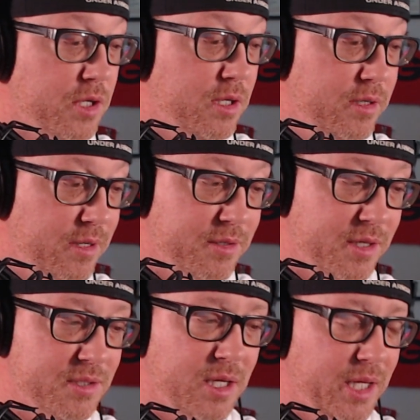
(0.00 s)
Uh, this
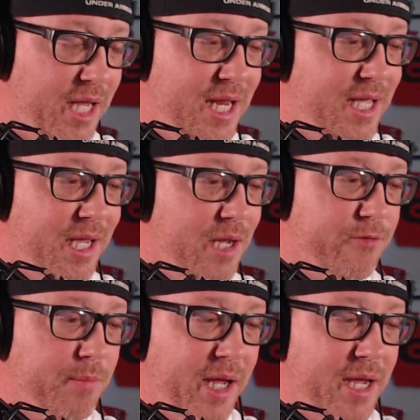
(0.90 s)
Taleni kid
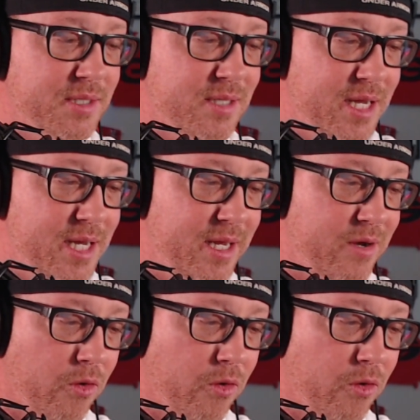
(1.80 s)
from K State and